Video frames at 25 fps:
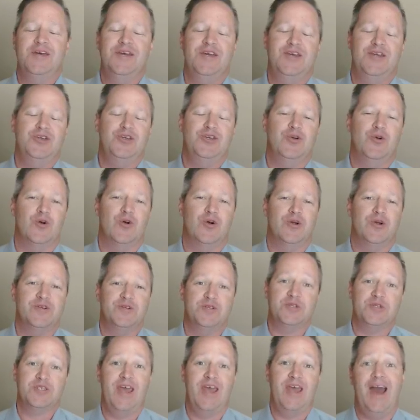your
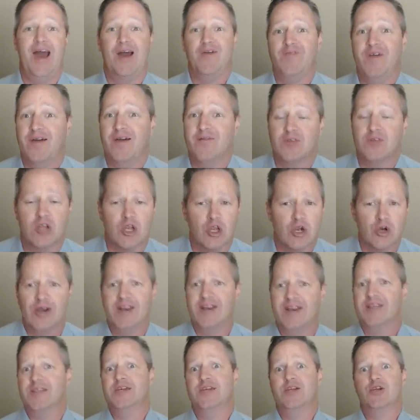staff having to learn
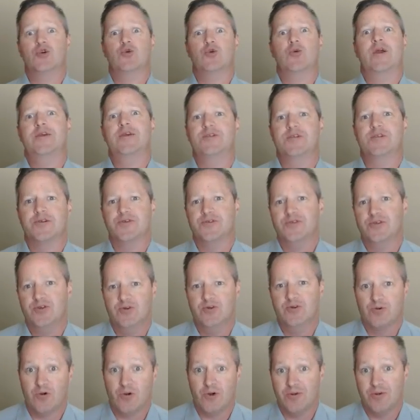anything crazy or new
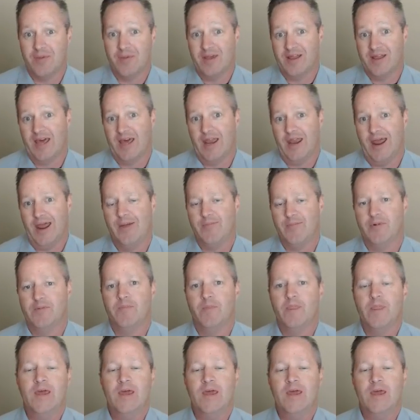in order to make that happen.